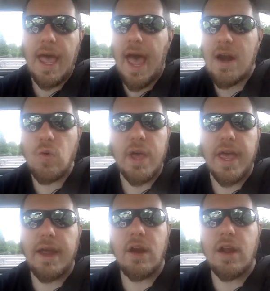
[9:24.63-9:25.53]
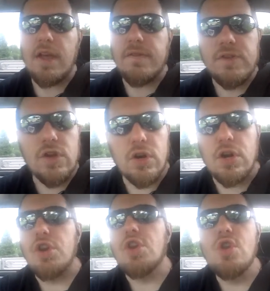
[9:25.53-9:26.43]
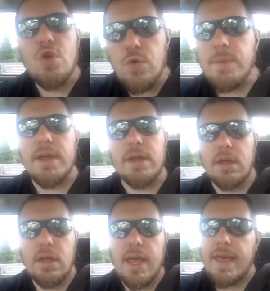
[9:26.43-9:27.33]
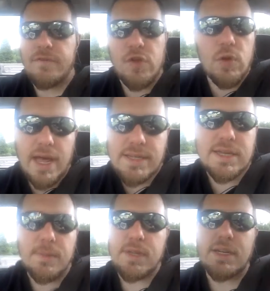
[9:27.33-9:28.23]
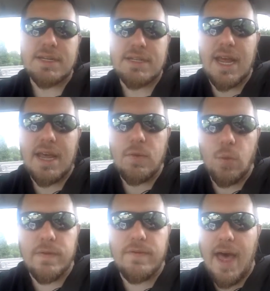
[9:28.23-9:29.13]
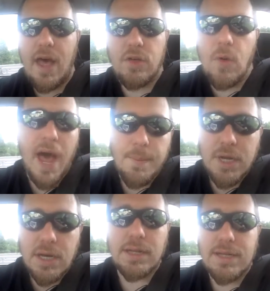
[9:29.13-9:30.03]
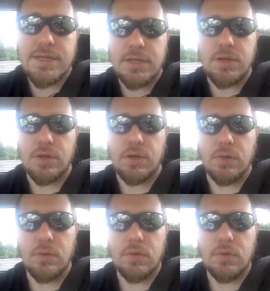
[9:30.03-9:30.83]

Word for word: I don't care if you're a newbie. If you got something to say with value, I'm going to listen to you.